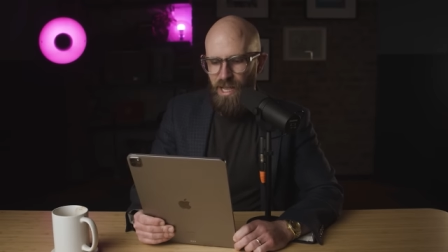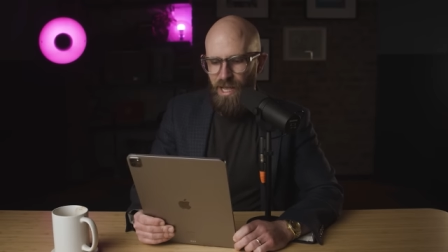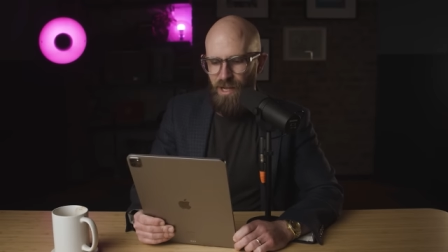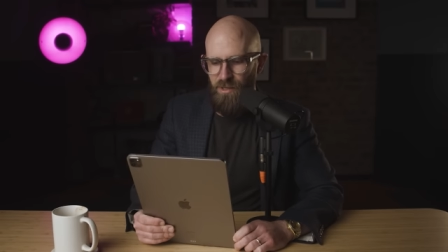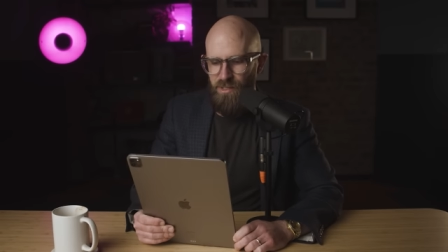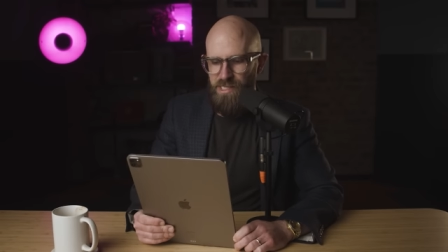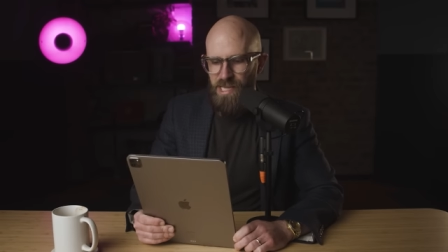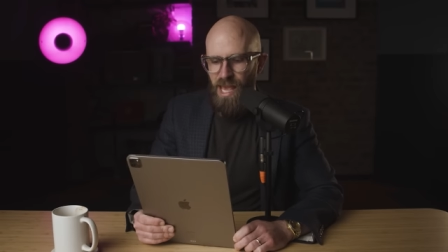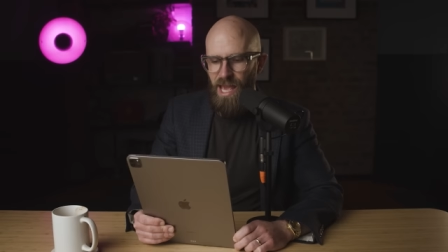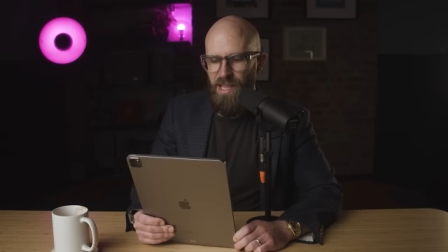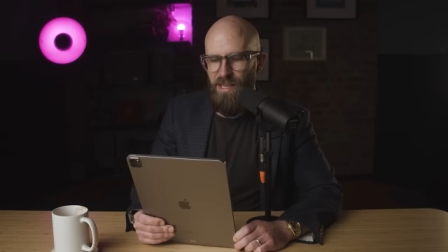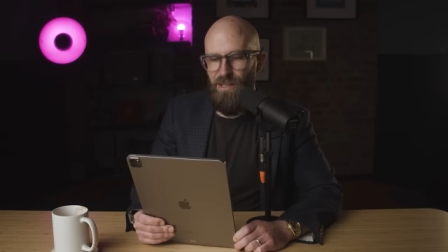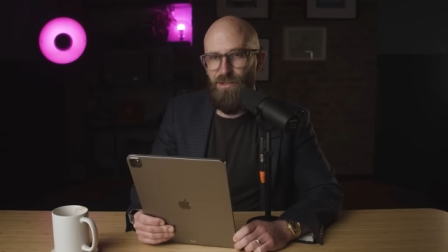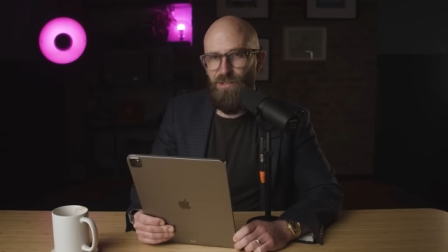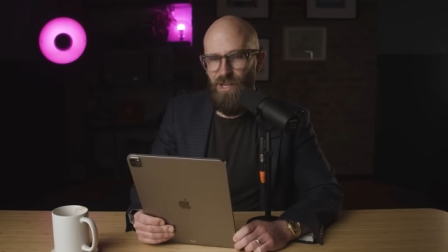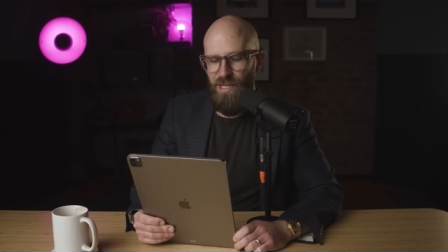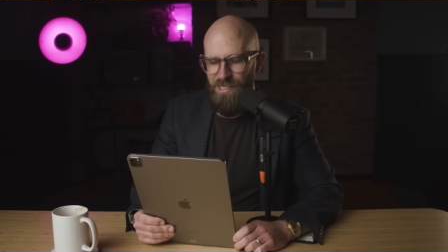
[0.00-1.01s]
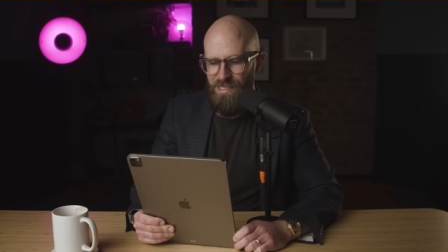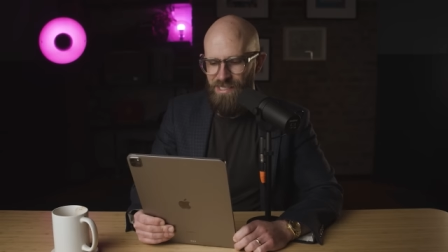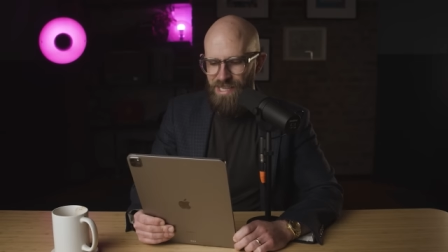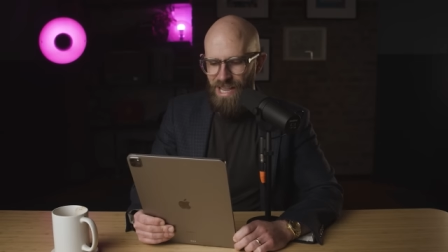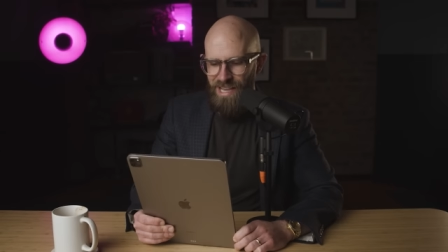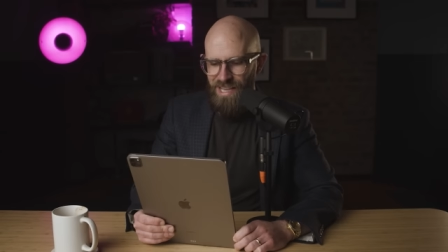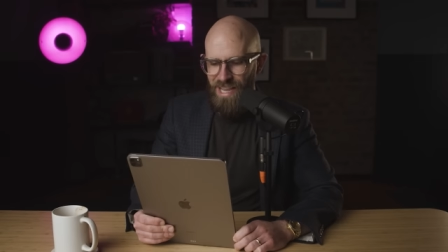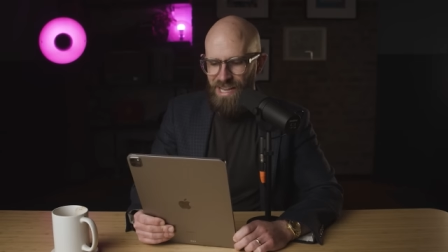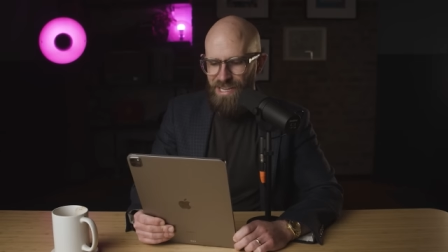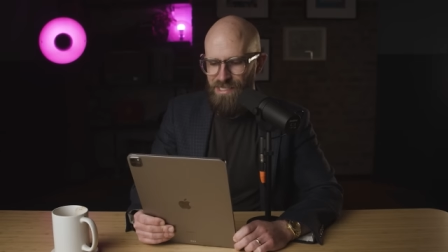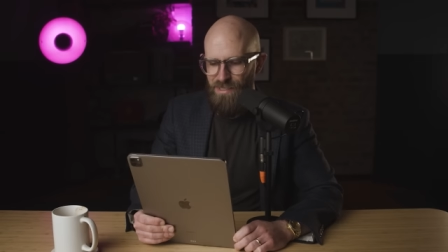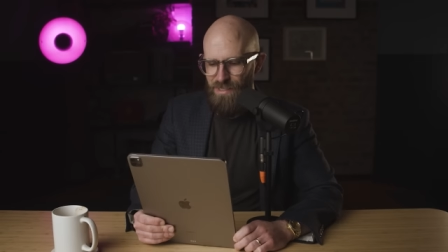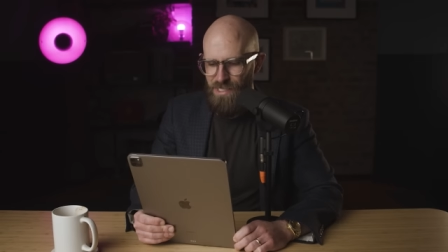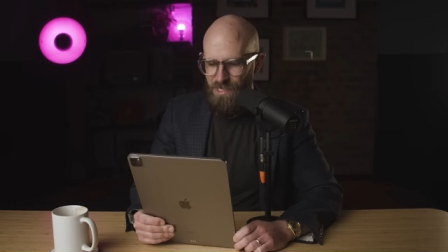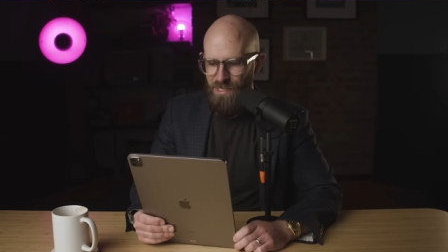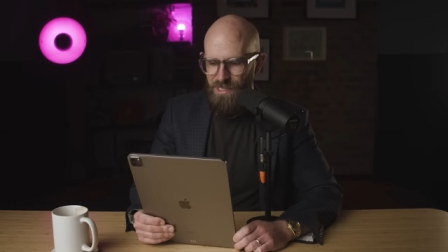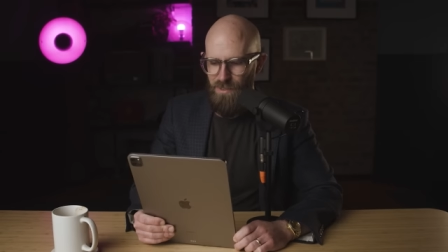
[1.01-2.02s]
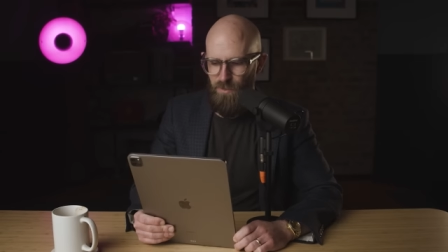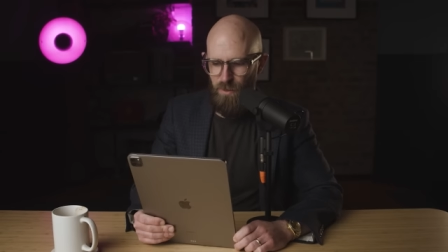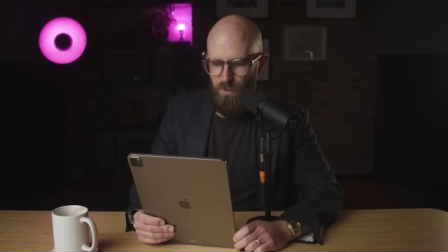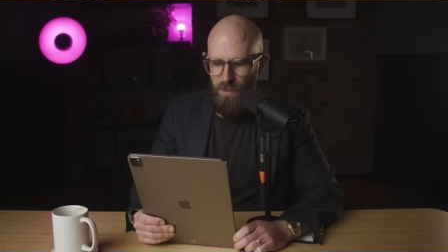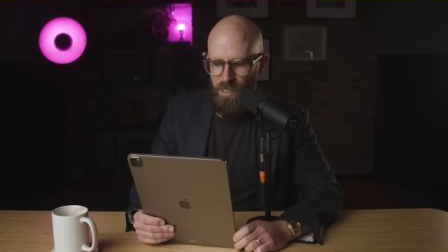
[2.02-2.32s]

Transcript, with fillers: How dare you trust decades of scientific